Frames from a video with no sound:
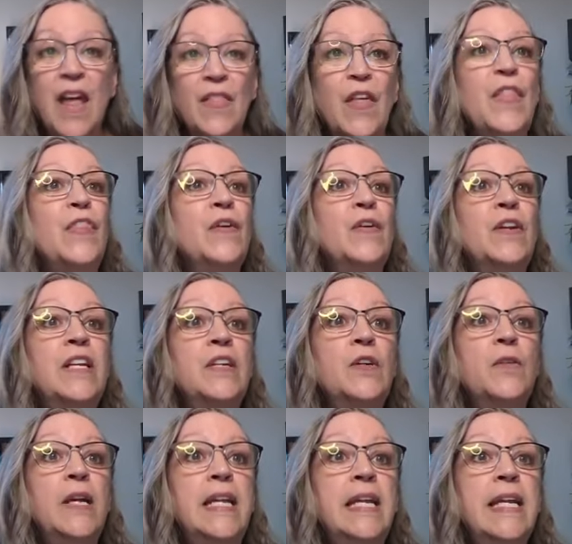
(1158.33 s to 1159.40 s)
The third
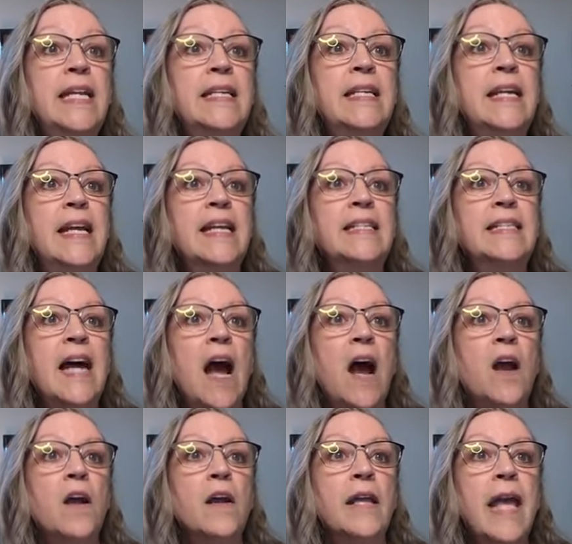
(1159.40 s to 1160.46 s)
ingredient is
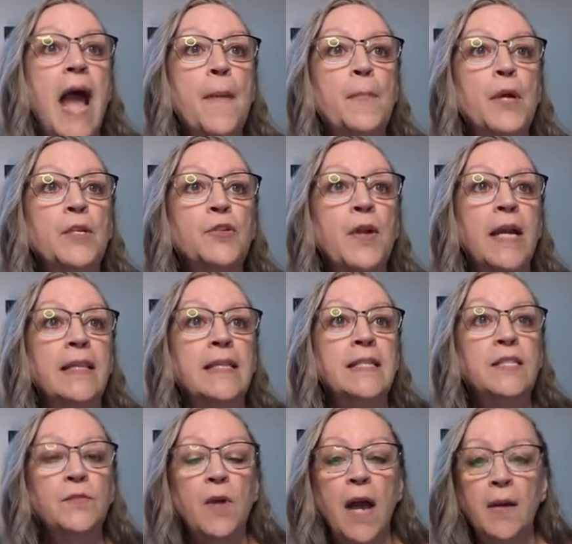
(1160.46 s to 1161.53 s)
our capric
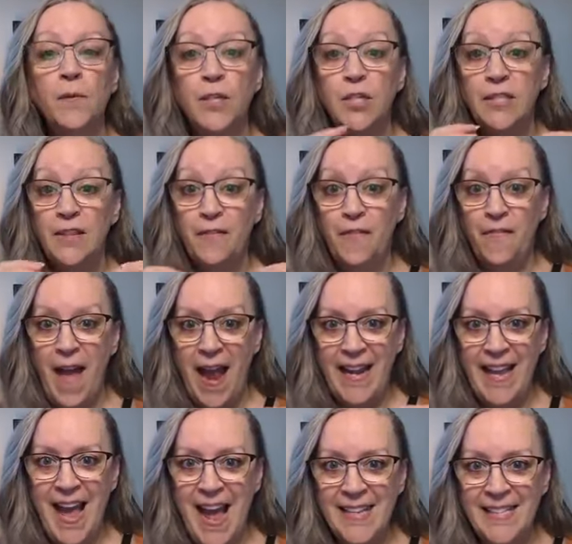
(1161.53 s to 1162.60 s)
triglyceride, which is a
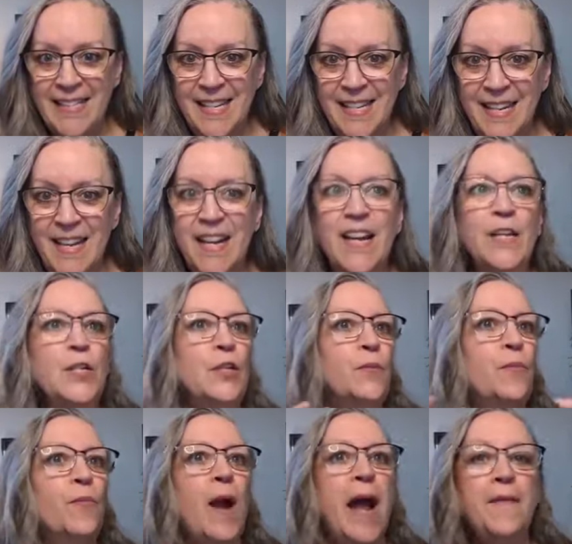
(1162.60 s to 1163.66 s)
fatty acid
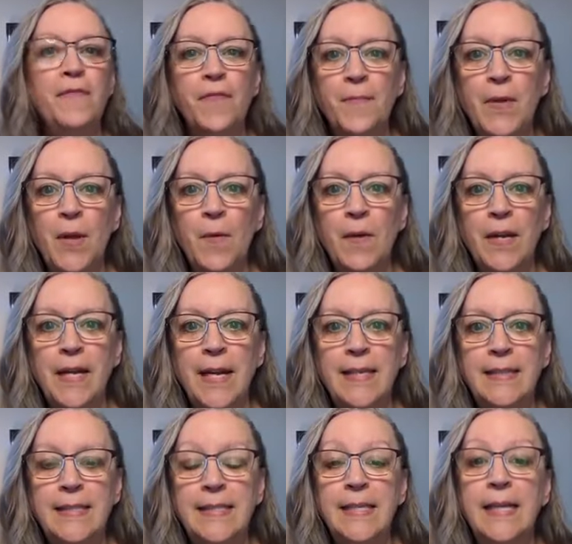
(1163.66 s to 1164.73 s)
derived from
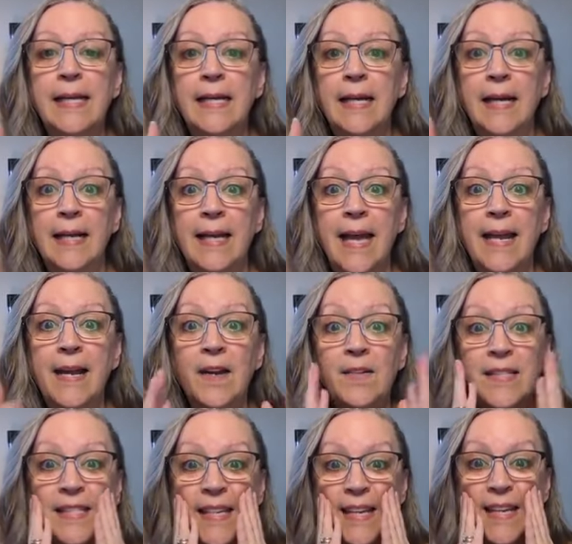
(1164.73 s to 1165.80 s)
coconuts. Again, our
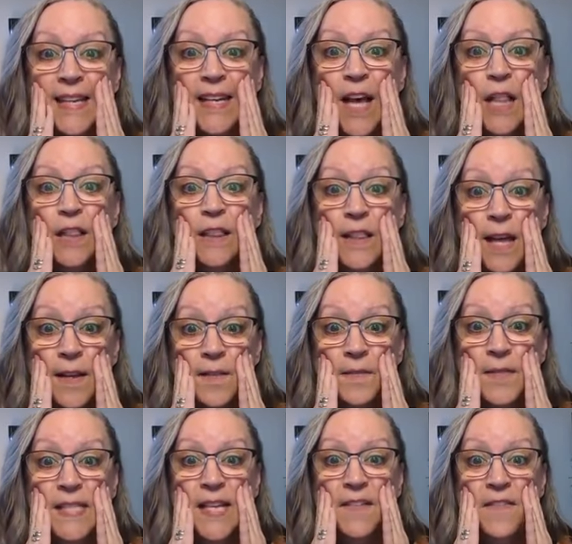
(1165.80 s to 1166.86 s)
skin
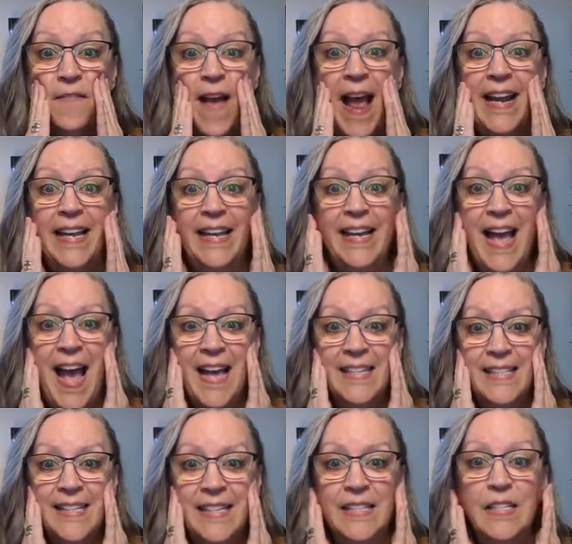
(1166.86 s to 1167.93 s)
loves fatty
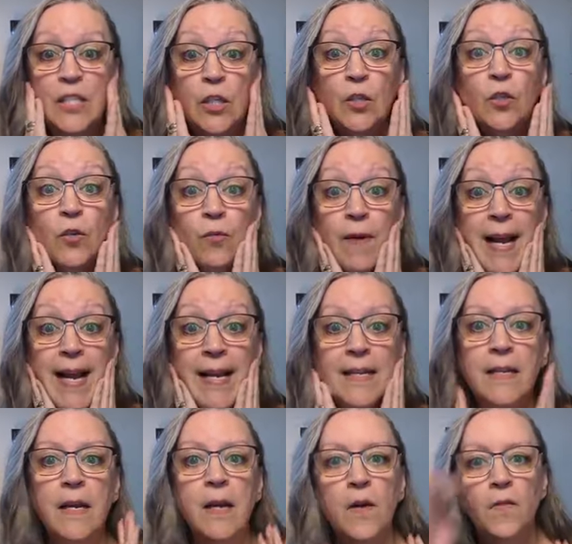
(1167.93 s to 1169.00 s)
acids. They're great
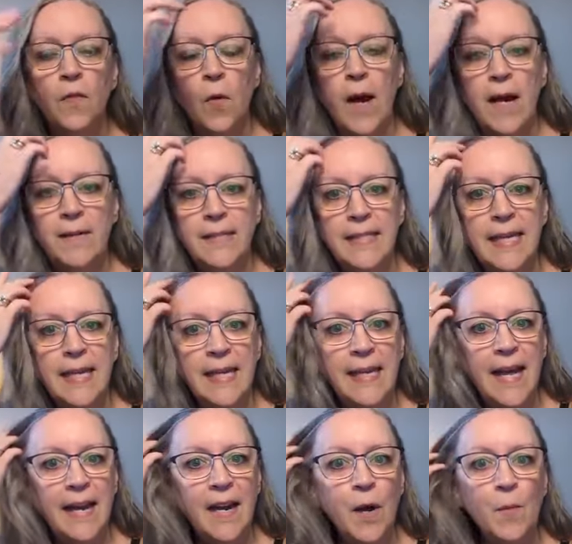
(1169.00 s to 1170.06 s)
for our skin
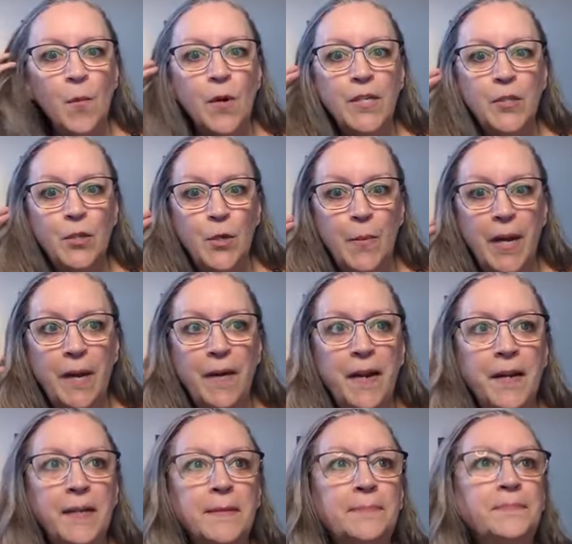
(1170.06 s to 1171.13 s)
and our moisture
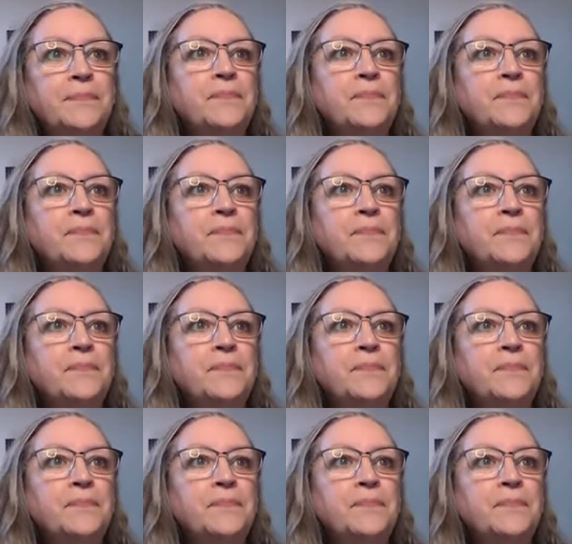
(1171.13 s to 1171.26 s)
barrier.